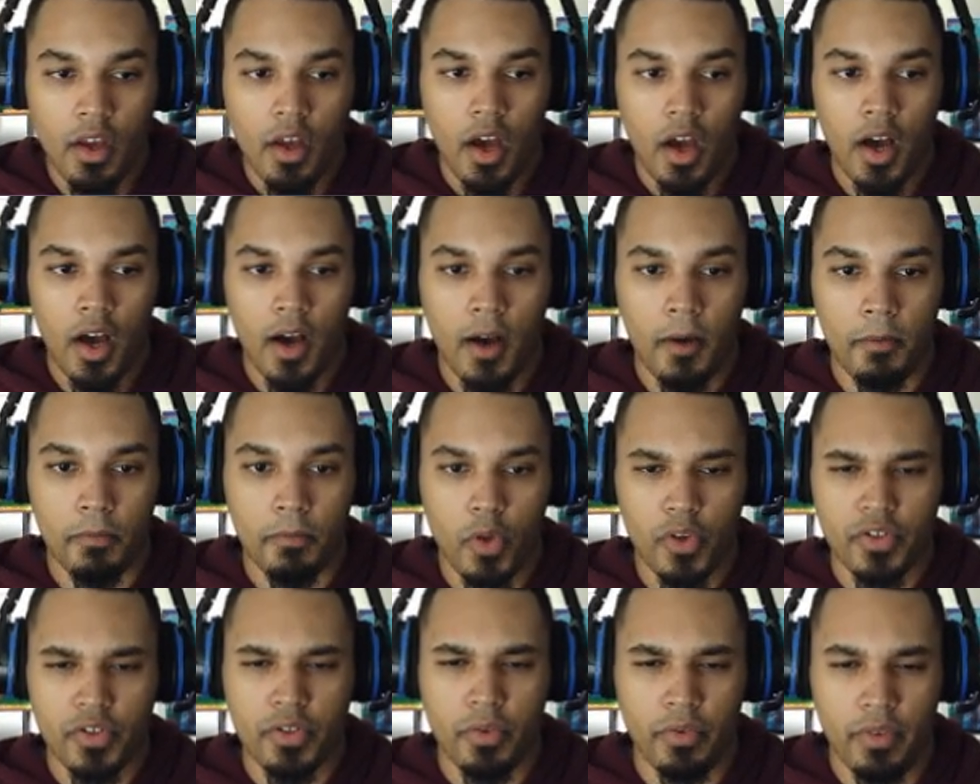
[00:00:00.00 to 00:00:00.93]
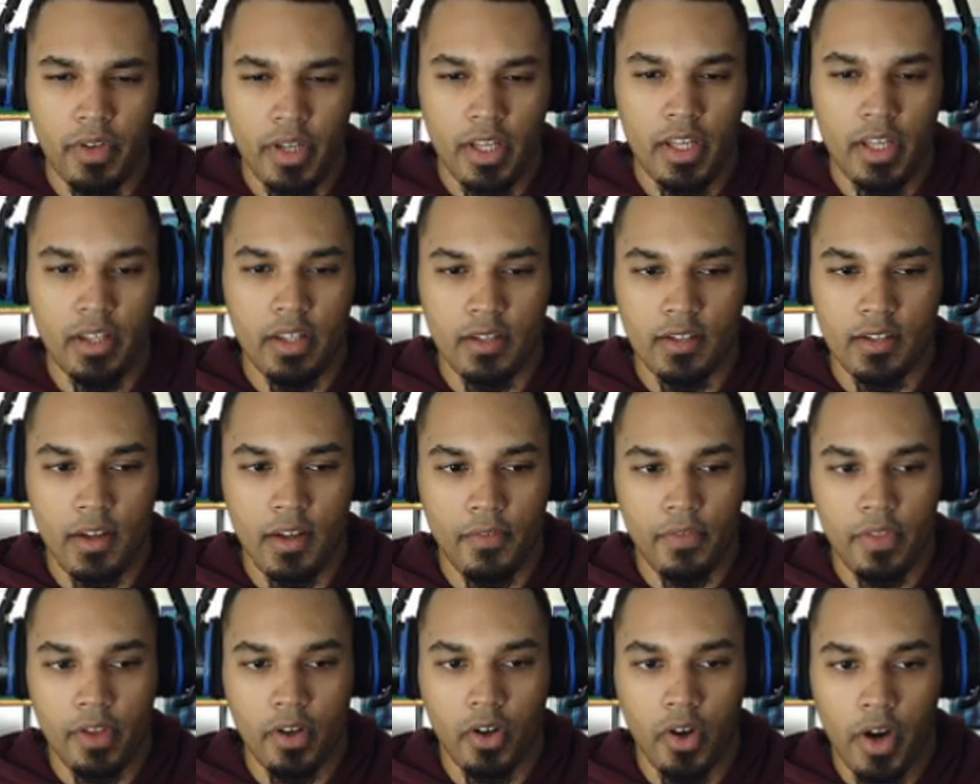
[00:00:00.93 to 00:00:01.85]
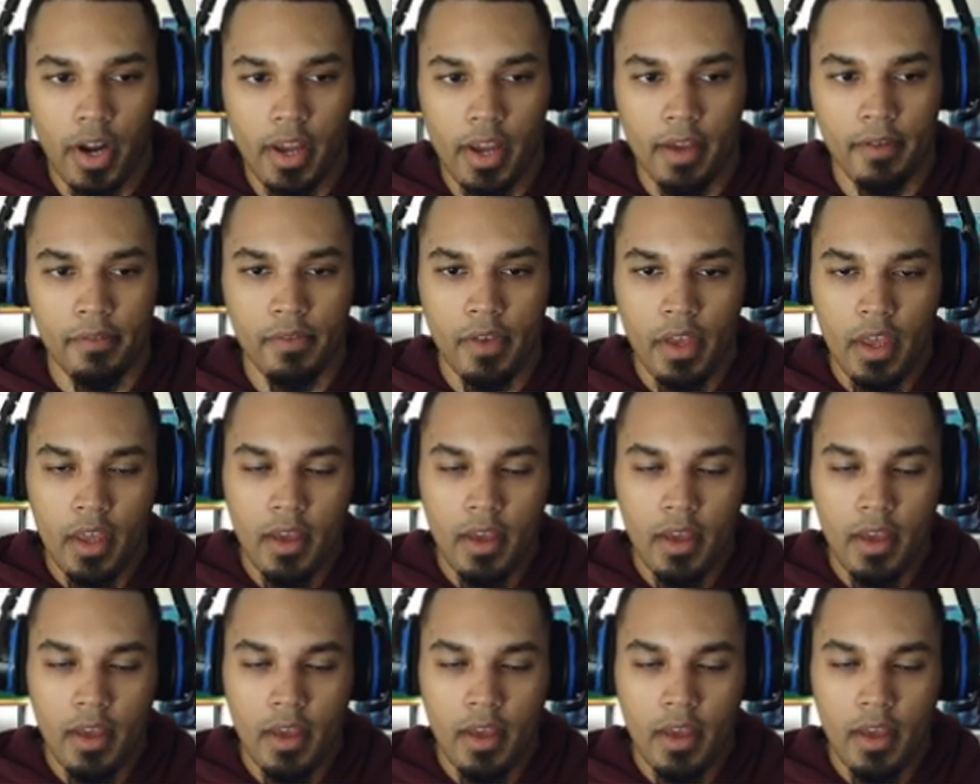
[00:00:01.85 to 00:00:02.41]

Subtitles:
You also need the stuff in the grave.